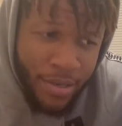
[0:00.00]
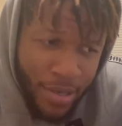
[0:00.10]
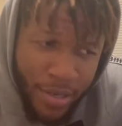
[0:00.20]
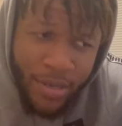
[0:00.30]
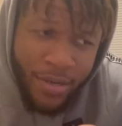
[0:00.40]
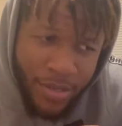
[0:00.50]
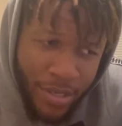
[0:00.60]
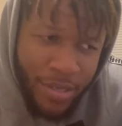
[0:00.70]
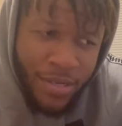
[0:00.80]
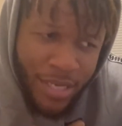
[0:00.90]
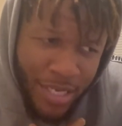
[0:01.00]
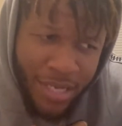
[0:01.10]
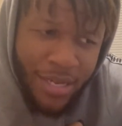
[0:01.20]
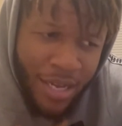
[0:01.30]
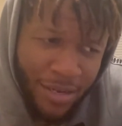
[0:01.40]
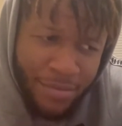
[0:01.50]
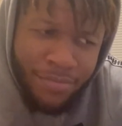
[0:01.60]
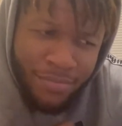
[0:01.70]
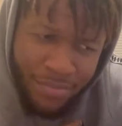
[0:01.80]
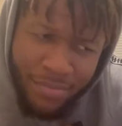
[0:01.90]
chorus leaves at
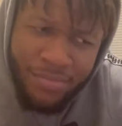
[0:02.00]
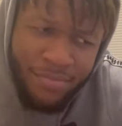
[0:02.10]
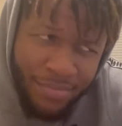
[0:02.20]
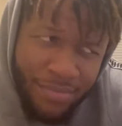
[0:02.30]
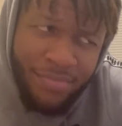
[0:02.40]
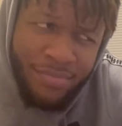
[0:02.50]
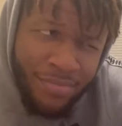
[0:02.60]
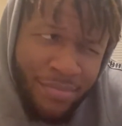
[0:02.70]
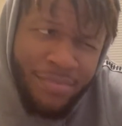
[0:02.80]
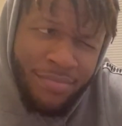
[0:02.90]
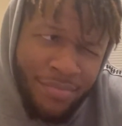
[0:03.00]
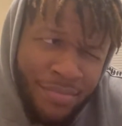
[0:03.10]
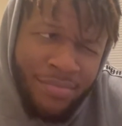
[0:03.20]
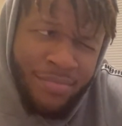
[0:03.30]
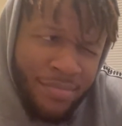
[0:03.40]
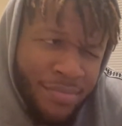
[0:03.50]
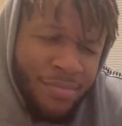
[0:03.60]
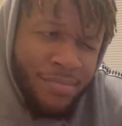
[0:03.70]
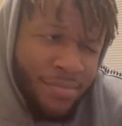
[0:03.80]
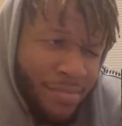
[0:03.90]
sixteen. They never been back when they've been fake. Club
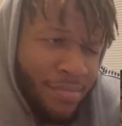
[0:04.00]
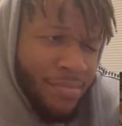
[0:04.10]
eagle, white